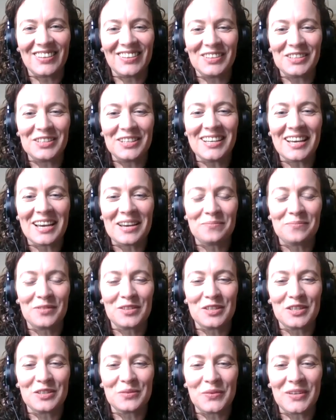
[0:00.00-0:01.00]
you. I'm
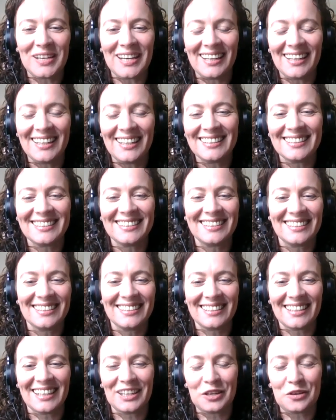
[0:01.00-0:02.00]
doing well.
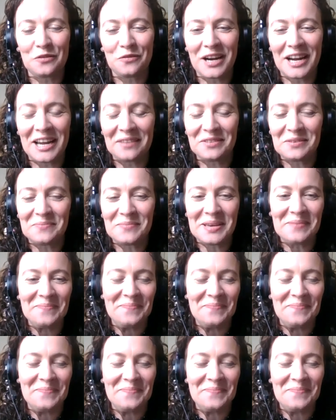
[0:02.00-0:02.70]
Thank you for having me.